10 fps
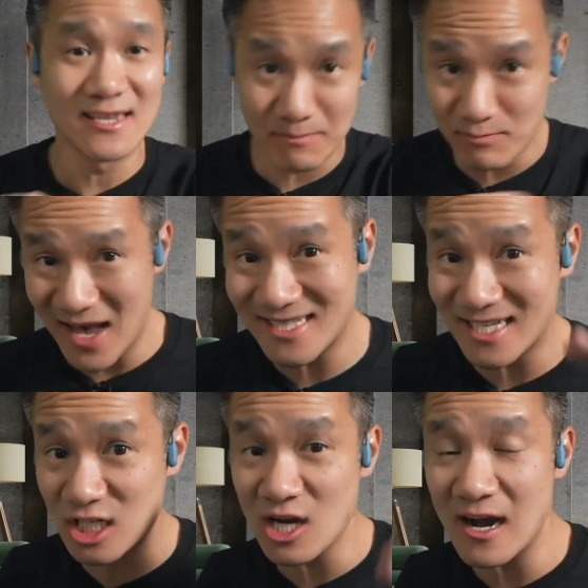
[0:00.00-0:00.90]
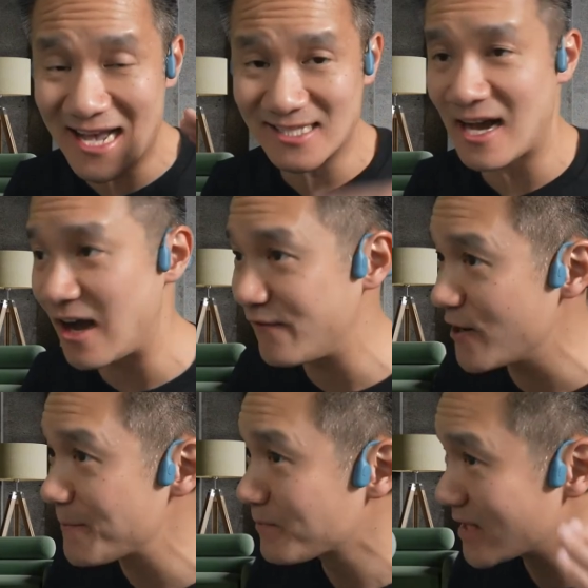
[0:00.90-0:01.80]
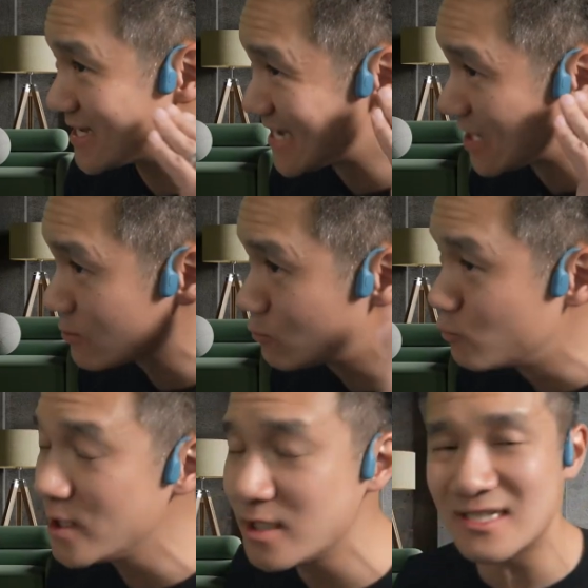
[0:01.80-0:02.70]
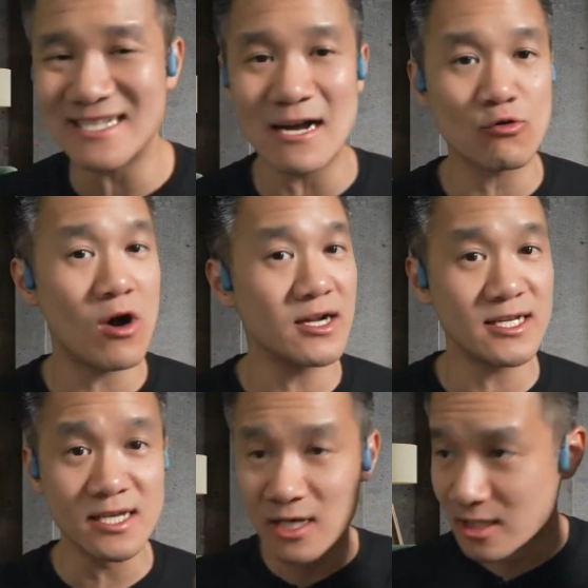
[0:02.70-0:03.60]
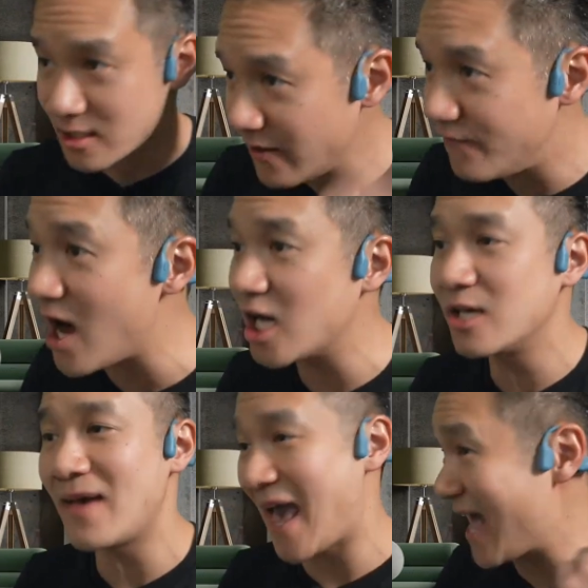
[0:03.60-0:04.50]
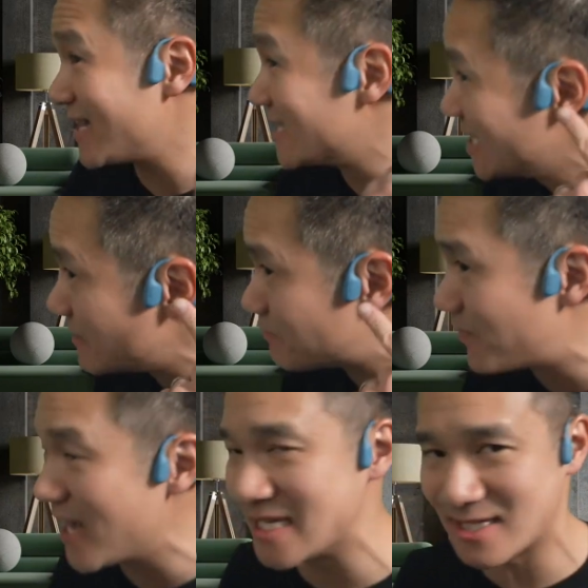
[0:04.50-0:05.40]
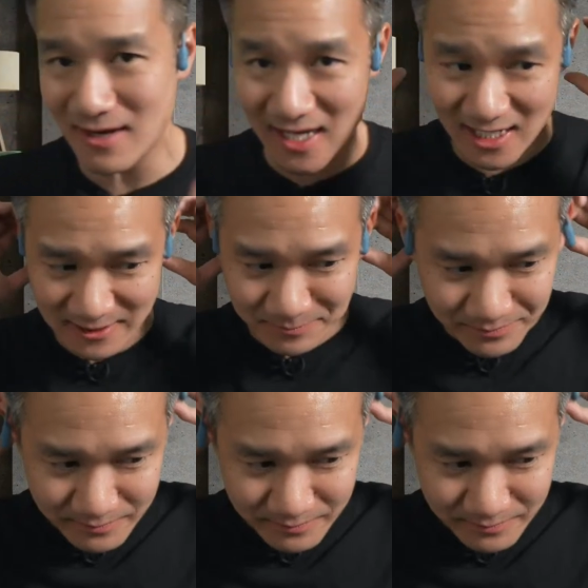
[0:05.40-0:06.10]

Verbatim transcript: the best that Shock has to offer. It's got really good sound quality, good volume, and deep bass right here